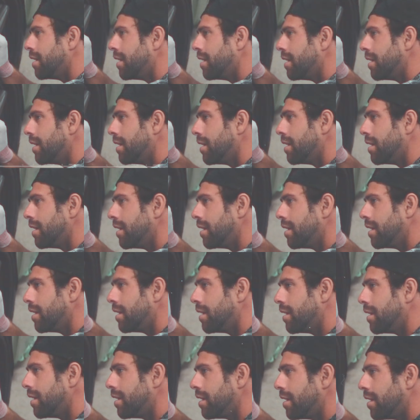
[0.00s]

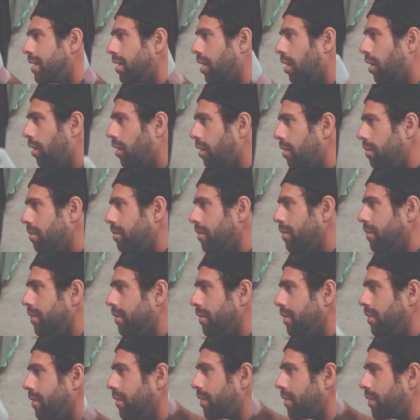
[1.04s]
Nobody speaks.